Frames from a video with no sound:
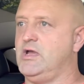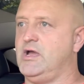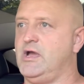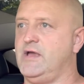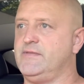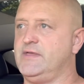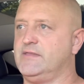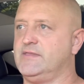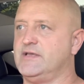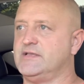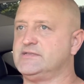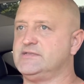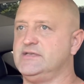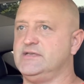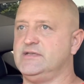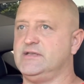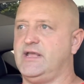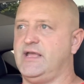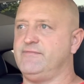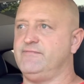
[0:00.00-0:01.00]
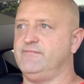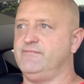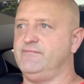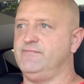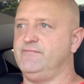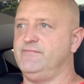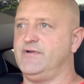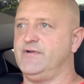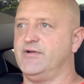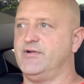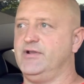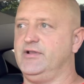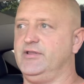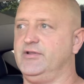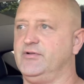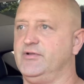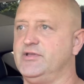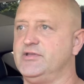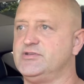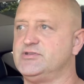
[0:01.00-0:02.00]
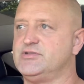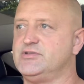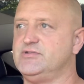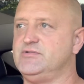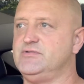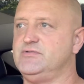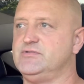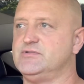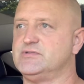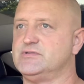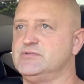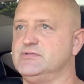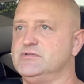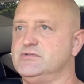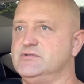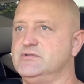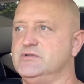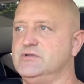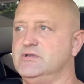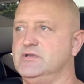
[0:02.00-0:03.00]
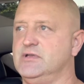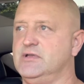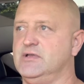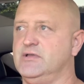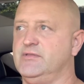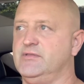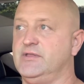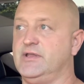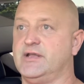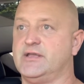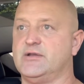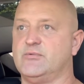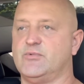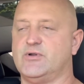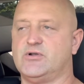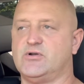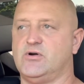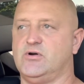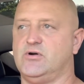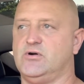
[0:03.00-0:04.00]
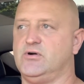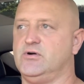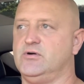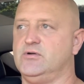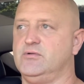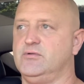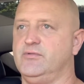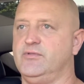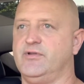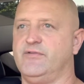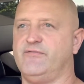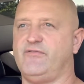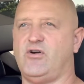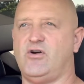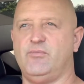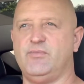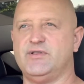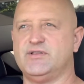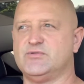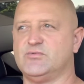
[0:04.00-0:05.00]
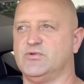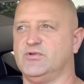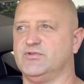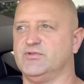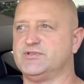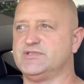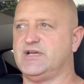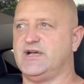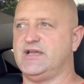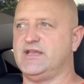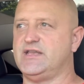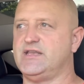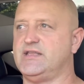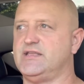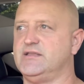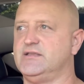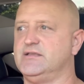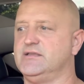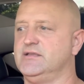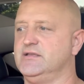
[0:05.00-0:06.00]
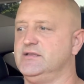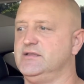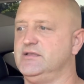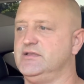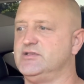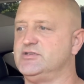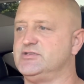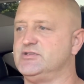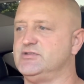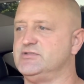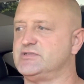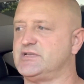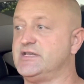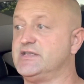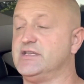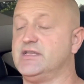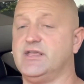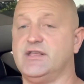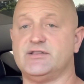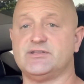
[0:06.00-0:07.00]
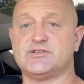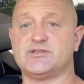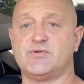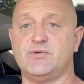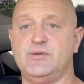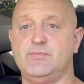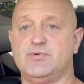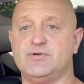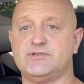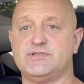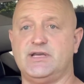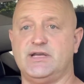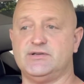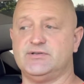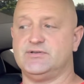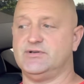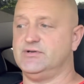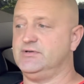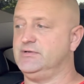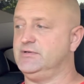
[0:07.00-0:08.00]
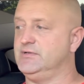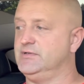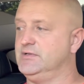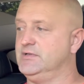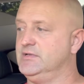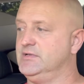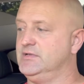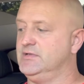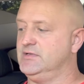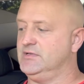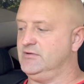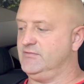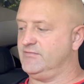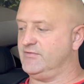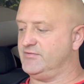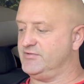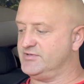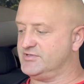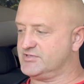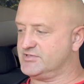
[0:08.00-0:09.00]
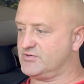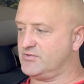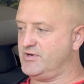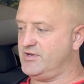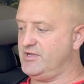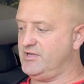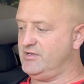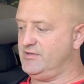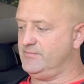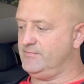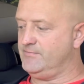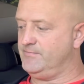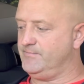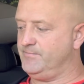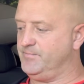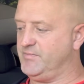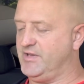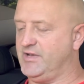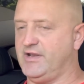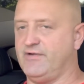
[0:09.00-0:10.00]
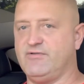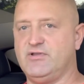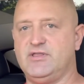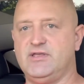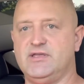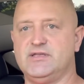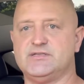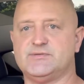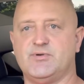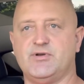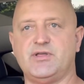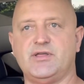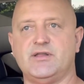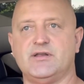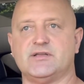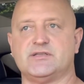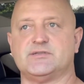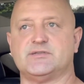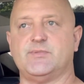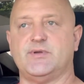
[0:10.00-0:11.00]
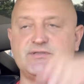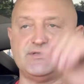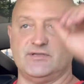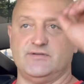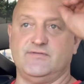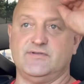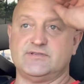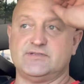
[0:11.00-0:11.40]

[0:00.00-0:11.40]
I think that's it. Had very little issues that I can recall. They've all been real tiny issues. I did get a screen protector for the screen, and everything's pretty inexpensive.